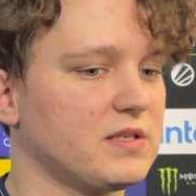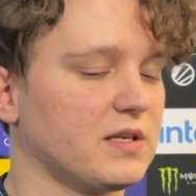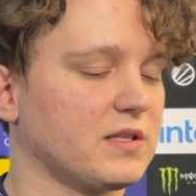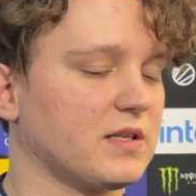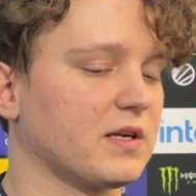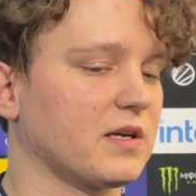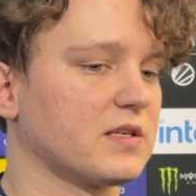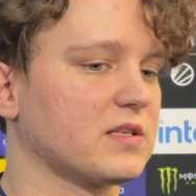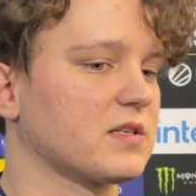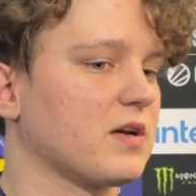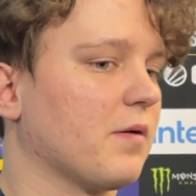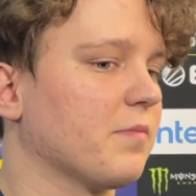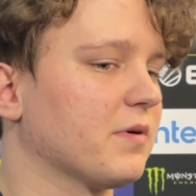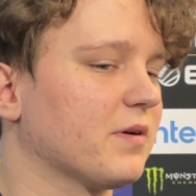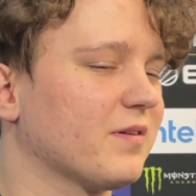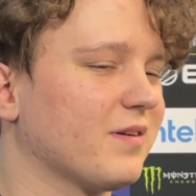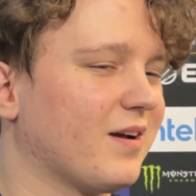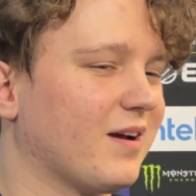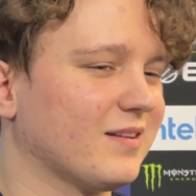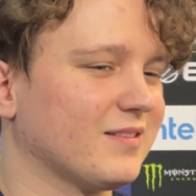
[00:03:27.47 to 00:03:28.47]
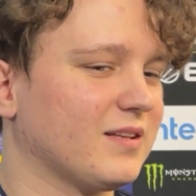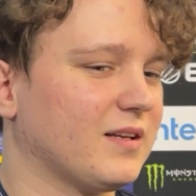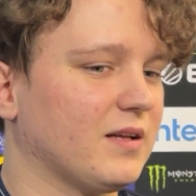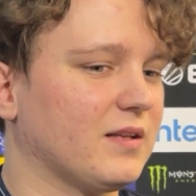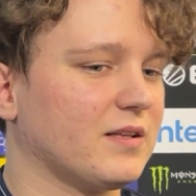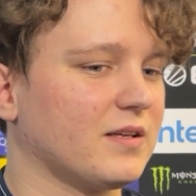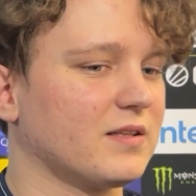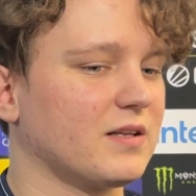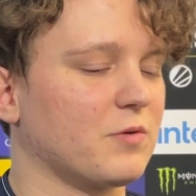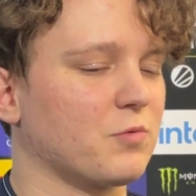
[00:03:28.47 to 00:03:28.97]
I think I
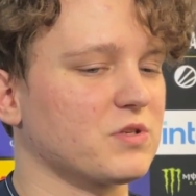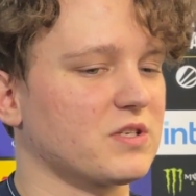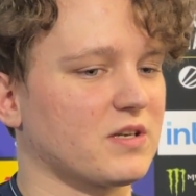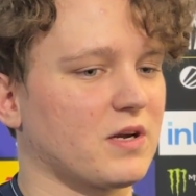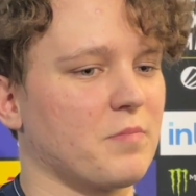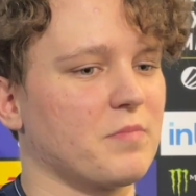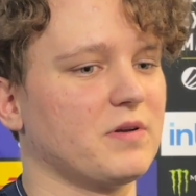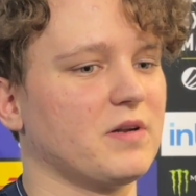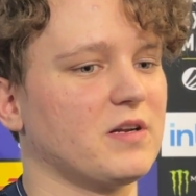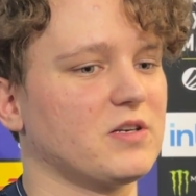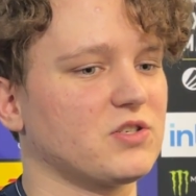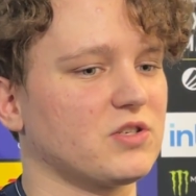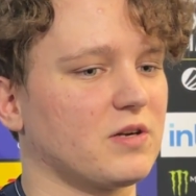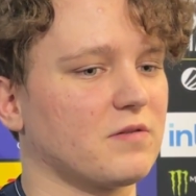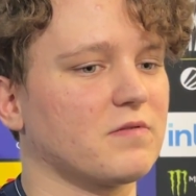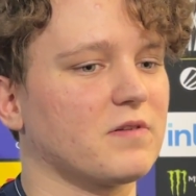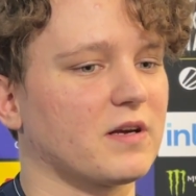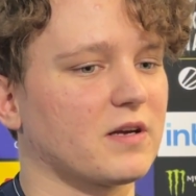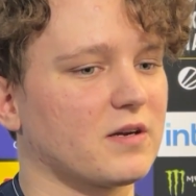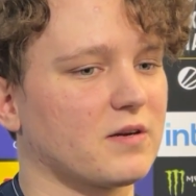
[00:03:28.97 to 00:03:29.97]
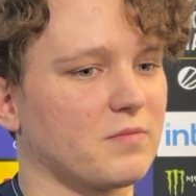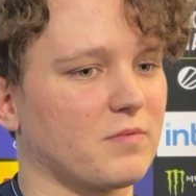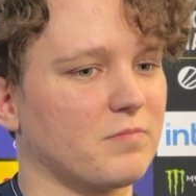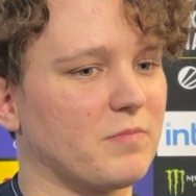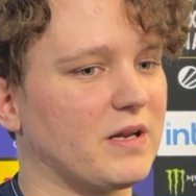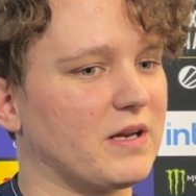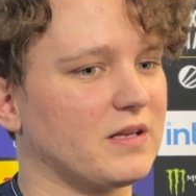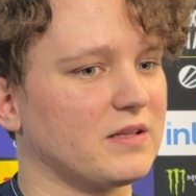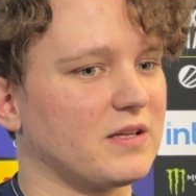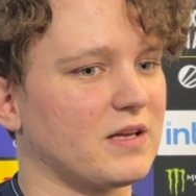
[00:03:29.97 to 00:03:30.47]
think there was a combination of like
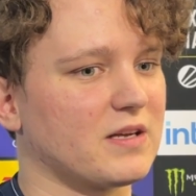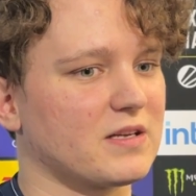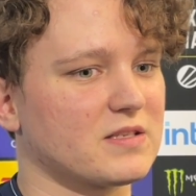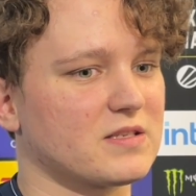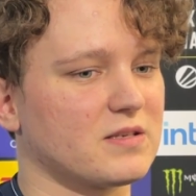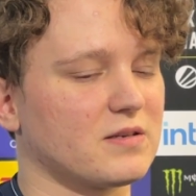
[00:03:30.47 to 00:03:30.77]
many things